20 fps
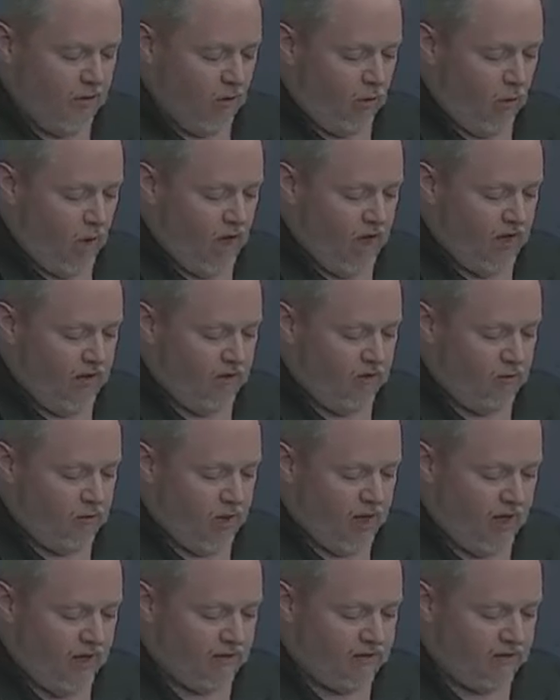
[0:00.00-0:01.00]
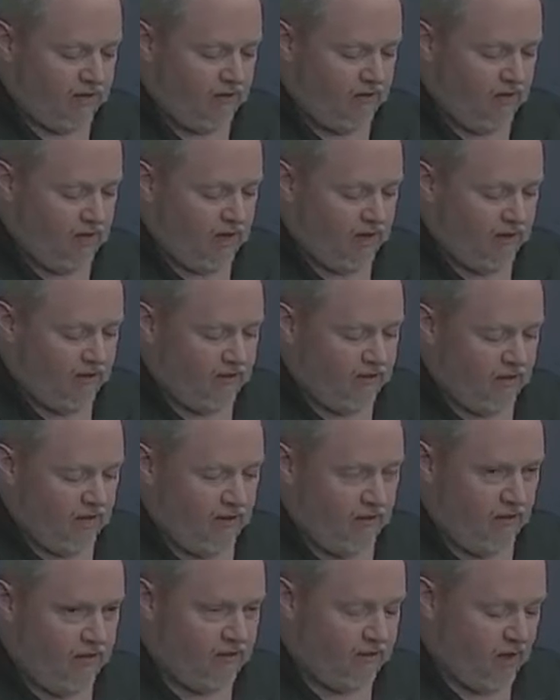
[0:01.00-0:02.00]
the light of past events
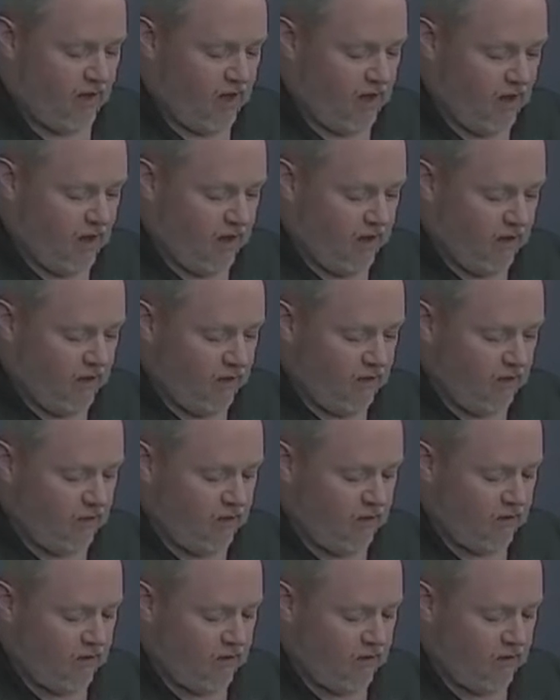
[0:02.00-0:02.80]
in the sky.